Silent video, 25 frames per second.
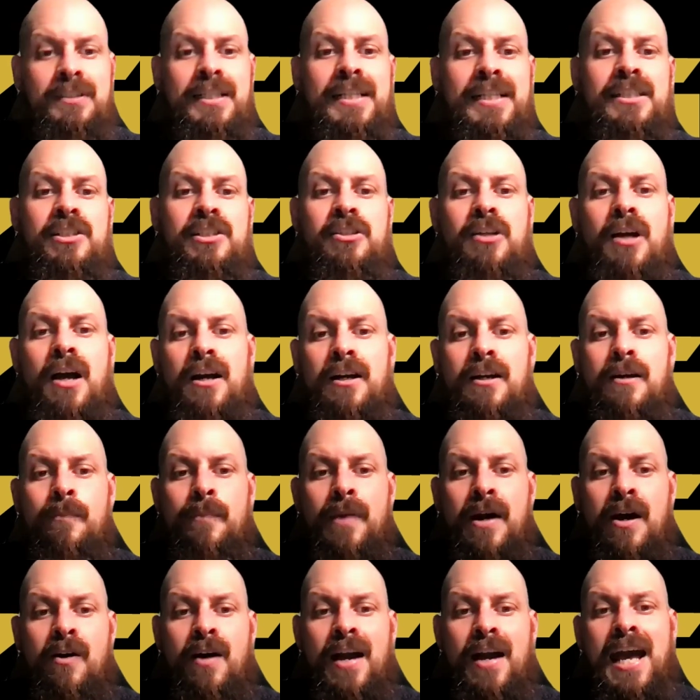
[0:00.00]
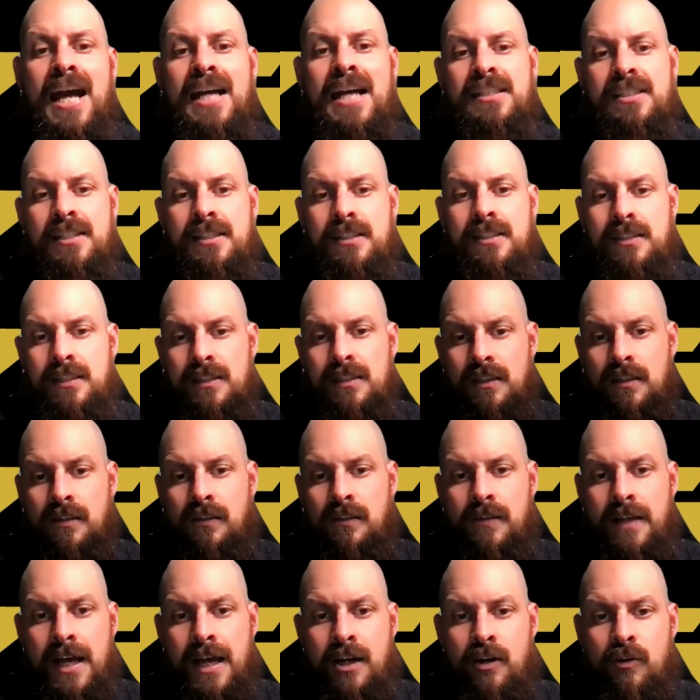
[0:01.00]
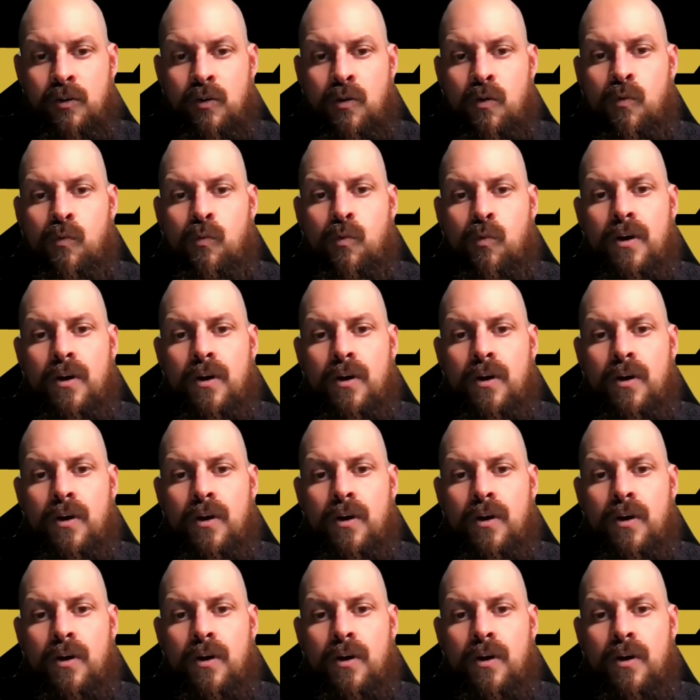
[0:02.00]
Let's talk about assets and collateral.